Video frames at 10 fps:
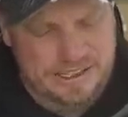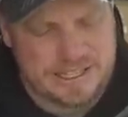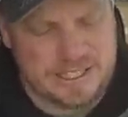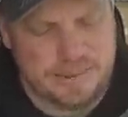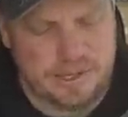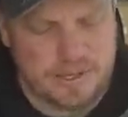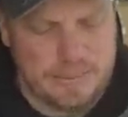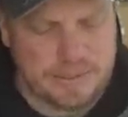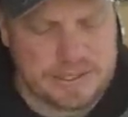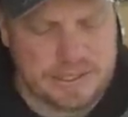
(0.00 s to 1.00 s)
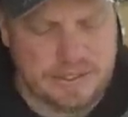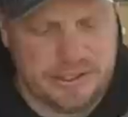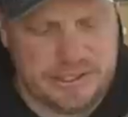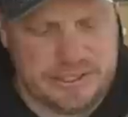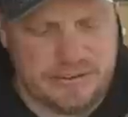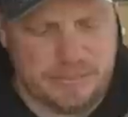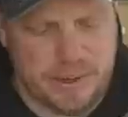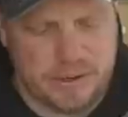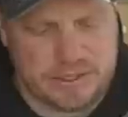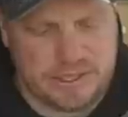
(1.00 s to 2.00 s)
That's going to be a Raptor series. I have a
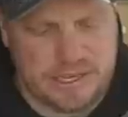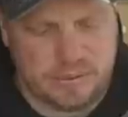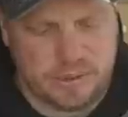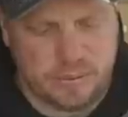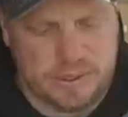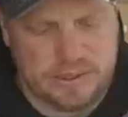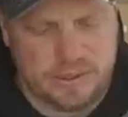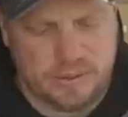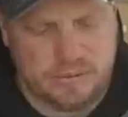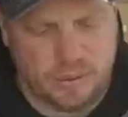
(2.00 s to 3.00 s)
power sliding rear window,